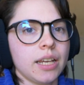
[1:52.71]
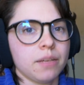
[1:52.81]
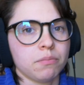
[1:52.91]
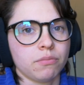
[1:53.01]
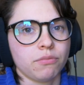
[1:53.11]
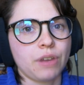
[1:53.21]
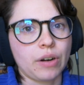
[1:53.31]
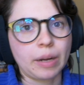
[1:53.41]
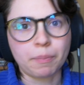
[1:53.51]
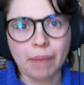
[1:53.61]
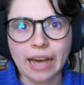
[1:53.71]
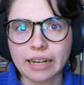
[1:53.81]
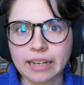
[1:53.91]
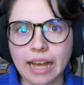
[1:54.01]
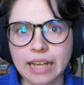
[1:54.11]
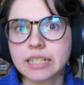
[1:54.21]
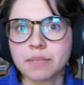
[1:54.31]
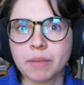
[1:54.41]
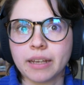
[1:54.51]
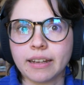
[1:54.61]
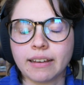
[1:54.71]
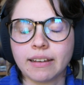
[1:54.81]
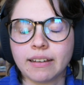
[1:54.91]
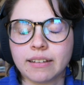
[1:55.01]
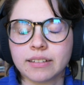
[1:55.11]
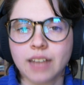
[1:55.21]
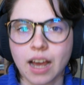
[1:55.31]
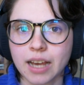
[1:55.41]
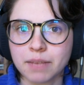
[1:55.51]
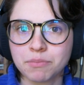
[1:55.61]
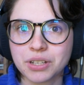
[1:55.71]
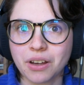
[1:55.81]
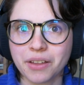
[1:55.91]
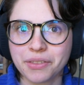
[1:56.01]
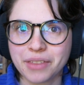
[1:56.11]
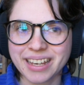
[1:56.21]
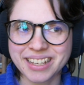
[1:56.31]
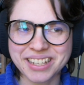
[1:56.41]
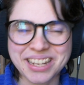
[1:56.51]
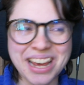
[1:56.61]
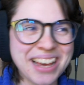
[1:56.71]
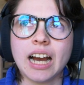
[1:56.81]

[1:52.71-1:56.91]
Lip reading: am very bad at estimating times on things.